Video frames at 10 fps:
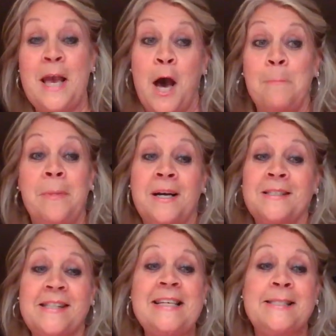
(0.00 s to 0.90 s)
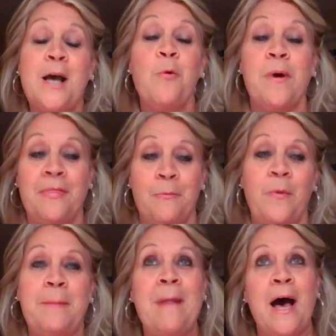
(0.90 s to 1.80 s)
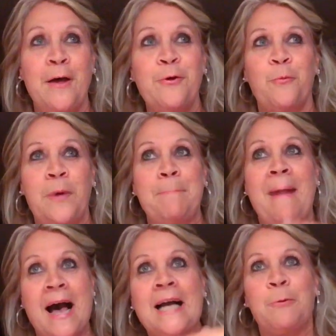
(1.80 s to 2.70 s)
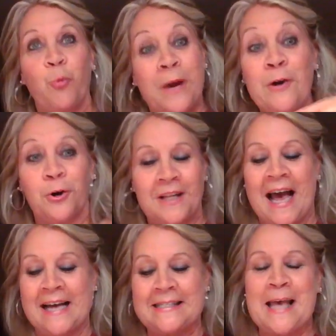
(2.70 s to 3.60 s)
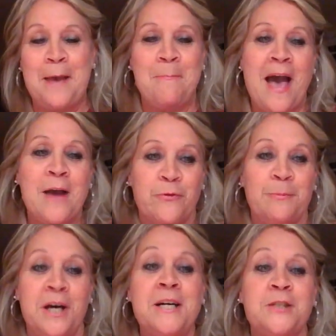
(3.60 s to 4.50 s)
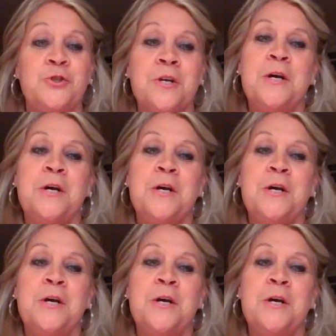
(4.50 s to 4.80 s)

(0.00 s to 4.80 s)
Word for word: Yeah, because they saw when when my other when my real class came back from lunch,